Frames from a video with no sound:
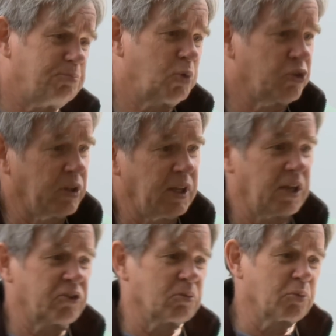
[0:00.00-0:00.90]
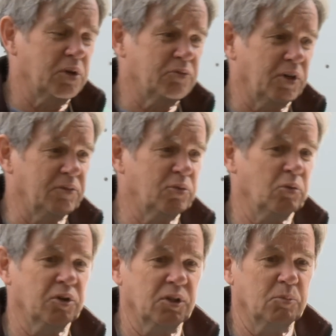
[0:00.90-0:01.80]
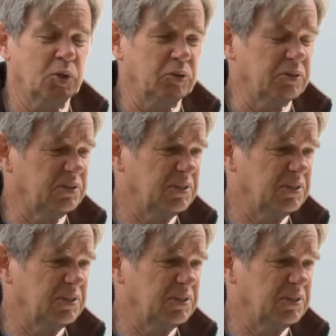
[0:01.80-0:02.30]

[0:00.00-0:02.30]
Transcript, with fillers: pushing the engine pretty far forward in the boat.